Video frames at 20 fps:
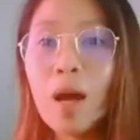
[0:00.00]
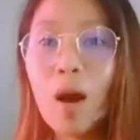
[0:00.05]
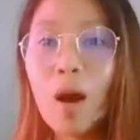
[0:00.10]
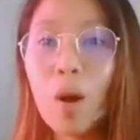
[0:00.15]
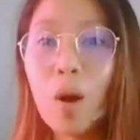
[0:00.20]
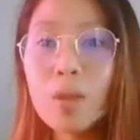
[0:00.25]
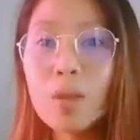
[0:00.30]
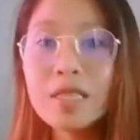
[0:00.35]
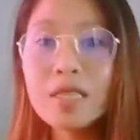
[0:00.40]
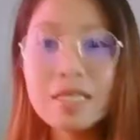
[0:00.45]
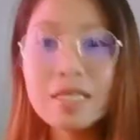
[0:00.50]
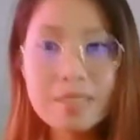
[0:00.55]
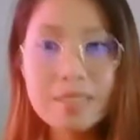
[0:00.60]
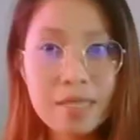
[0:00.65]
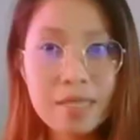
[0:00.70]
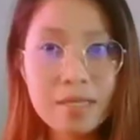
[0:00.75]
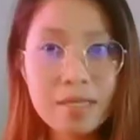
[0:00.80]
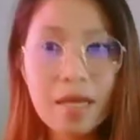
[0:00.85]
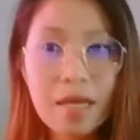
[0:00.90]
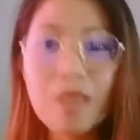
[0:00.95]
only
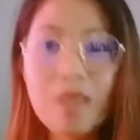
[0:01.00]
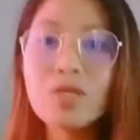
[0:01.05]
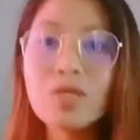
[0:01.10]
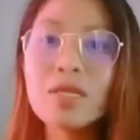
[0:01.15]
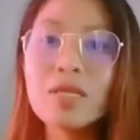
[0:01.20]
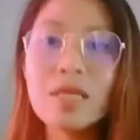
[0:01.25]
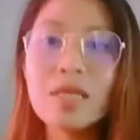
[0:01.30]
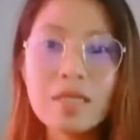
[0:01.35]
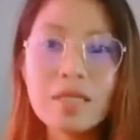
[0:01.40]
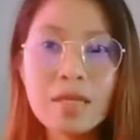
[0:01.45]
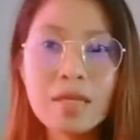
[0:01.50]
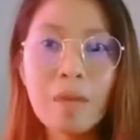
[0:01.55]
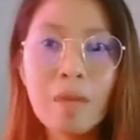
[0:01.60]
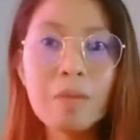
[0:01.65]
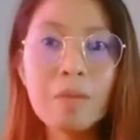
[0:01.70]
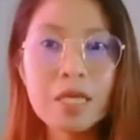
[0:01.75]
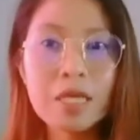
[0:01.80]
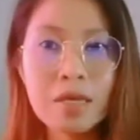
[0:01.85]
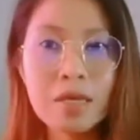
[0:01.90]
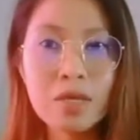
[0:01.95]
test isolated
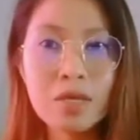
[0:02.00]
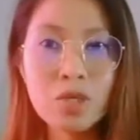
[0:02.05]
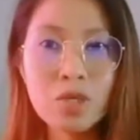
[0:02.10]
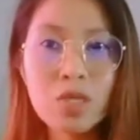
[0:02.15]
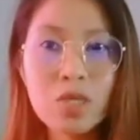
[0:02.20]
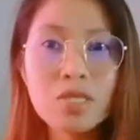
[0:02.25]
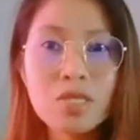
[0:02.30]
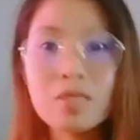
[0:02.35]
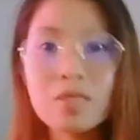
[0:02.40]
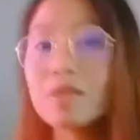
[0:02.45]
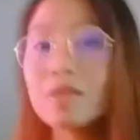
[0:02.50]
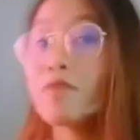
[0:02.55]
applications,